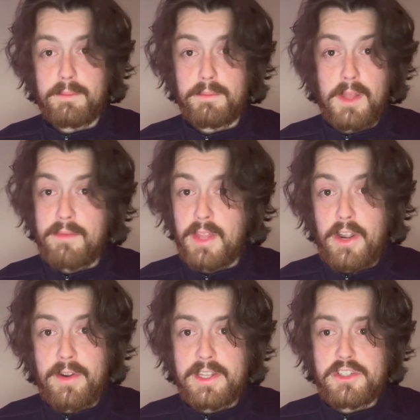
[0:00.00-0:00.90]
love
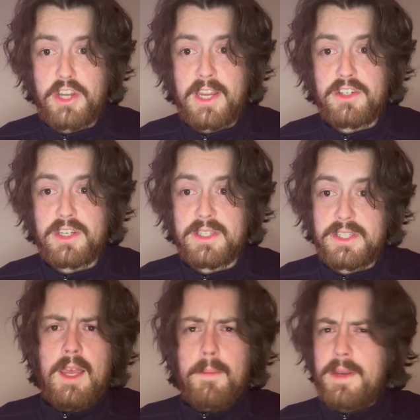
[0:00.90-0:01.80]
letter
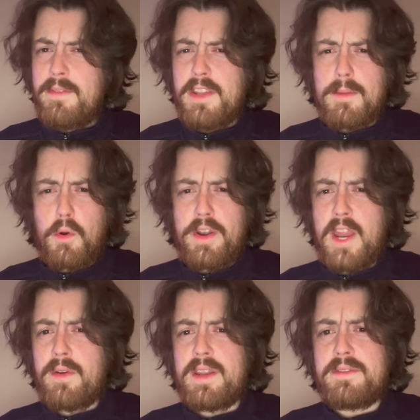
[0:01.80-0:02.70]
exchanges. But even in the more
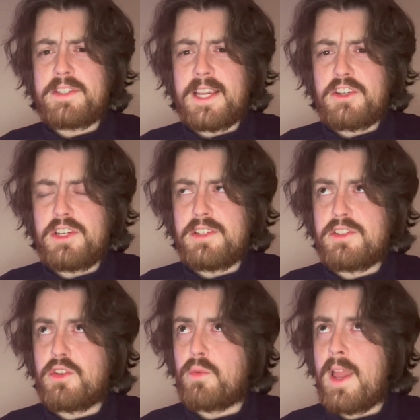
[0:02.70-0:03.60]
narrative
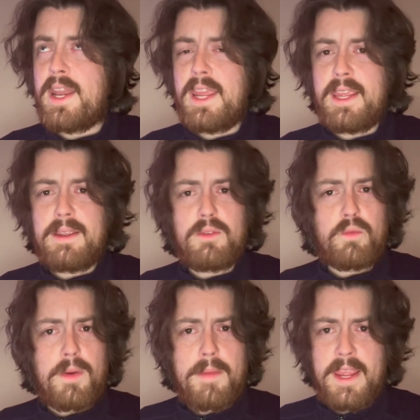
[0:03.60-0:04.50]
sections, the writing
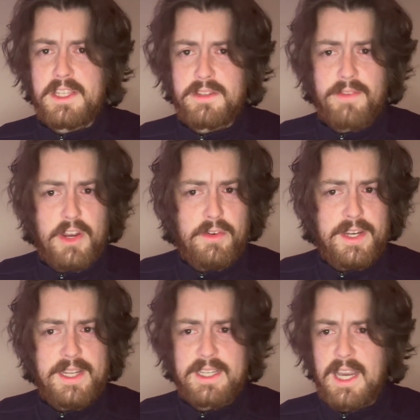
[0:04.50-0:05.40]
remains
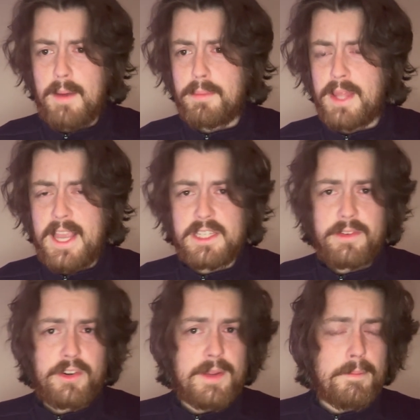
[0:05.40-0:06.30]
very complex,
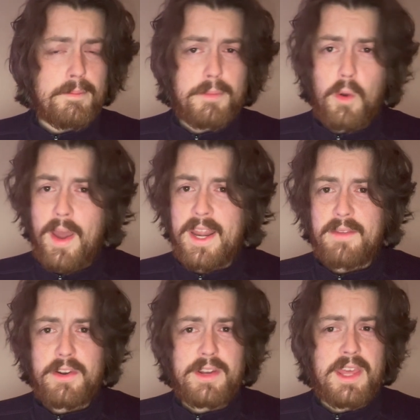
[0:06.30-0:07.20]
very poetic,
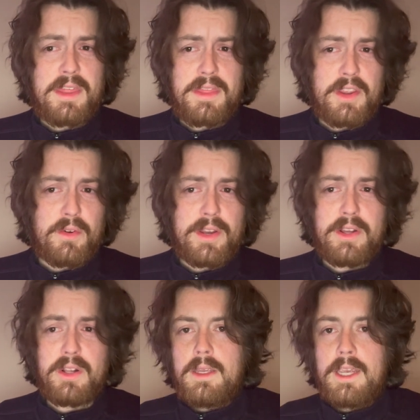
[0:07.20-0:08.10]
very
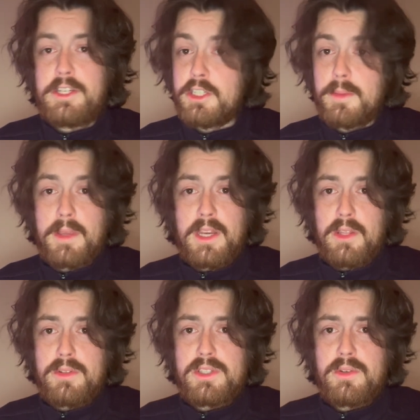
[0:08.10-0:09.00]
ethereal. It took some getting
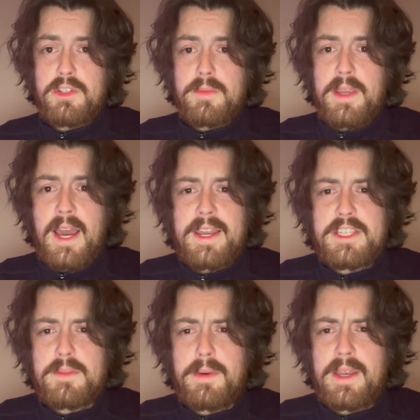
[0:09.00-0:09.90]
used to be
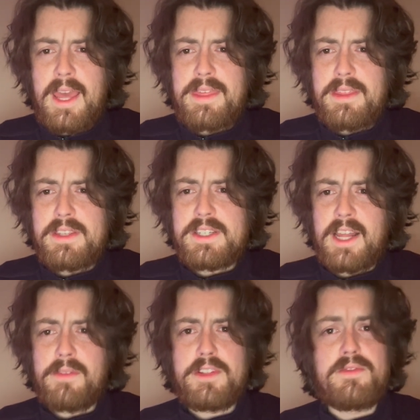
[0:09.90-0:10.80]
honest, but I think the
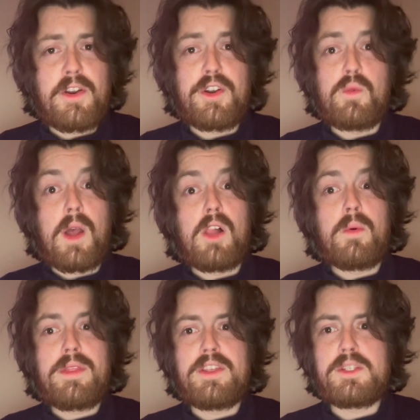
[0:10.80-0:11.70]
style fits very well
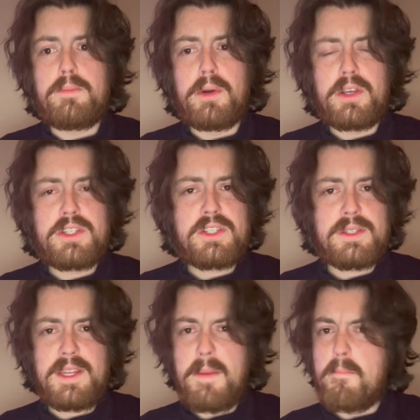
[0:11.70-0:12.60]
with this book's
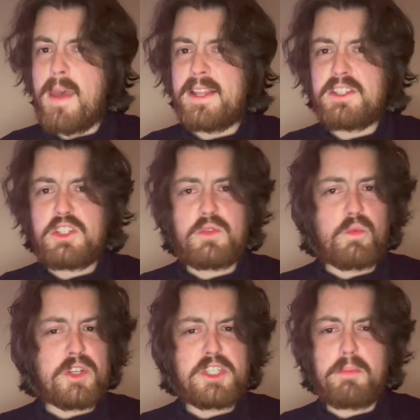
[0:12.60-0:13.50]
immense,
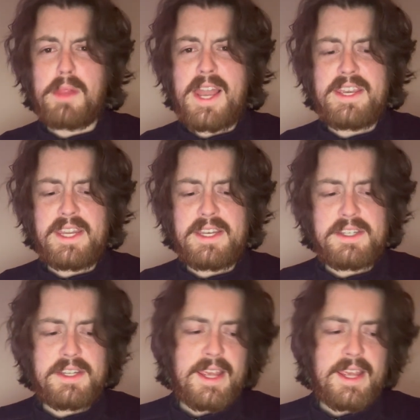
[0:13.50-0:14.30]
resplendent,